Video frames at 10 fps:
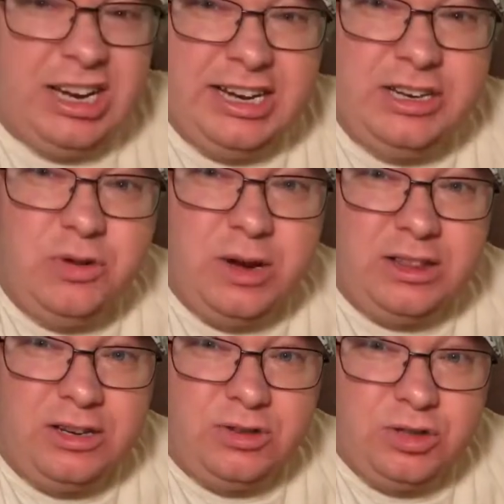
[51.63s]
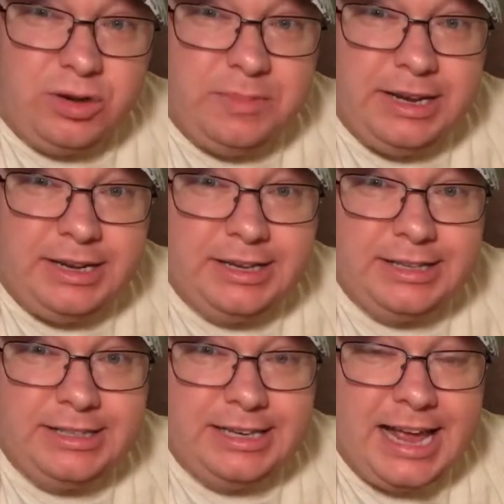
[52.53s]
and do a little streaming
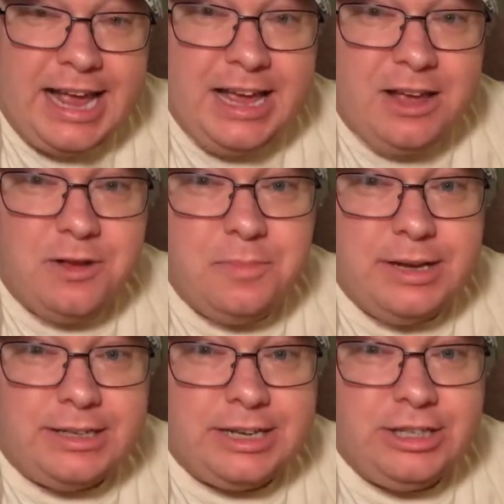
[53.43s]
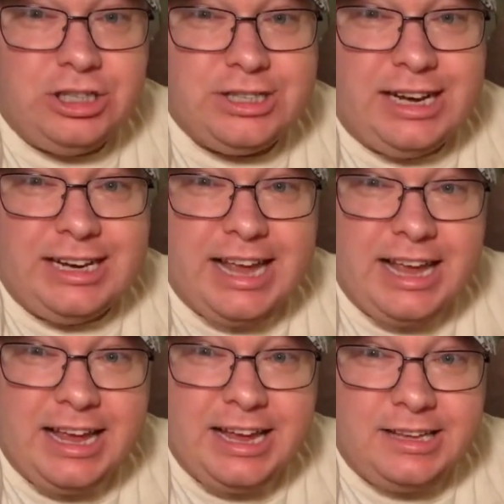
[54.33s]
today because I just got
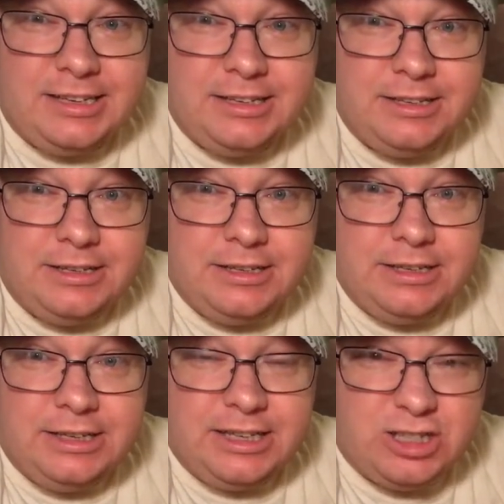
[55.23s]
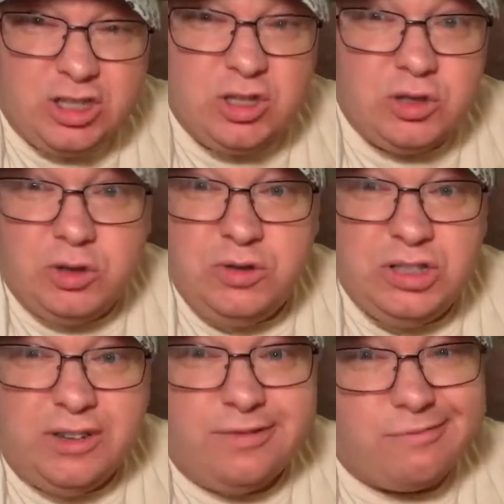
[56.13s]
a
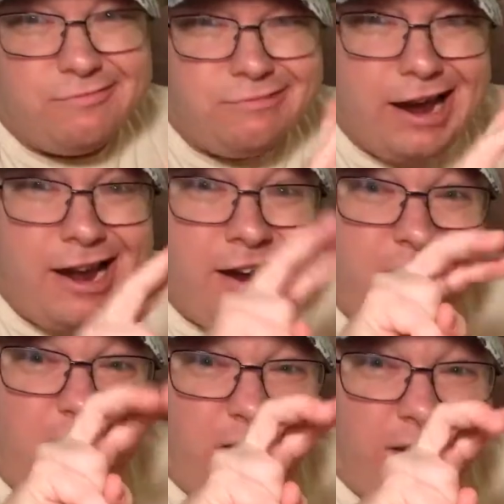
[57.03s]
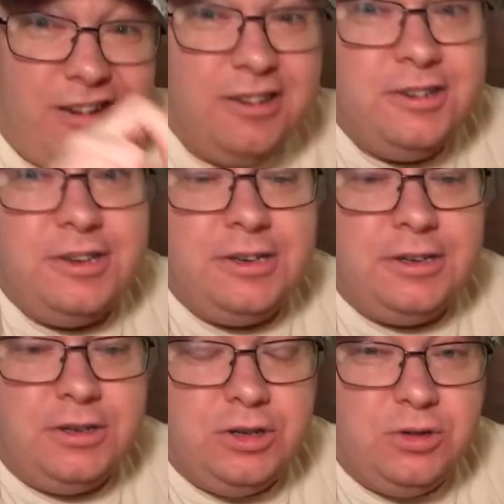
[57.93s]
exclusive, rare
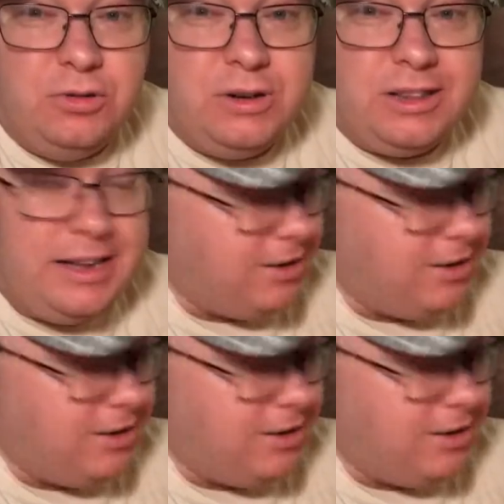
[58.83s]
new Lego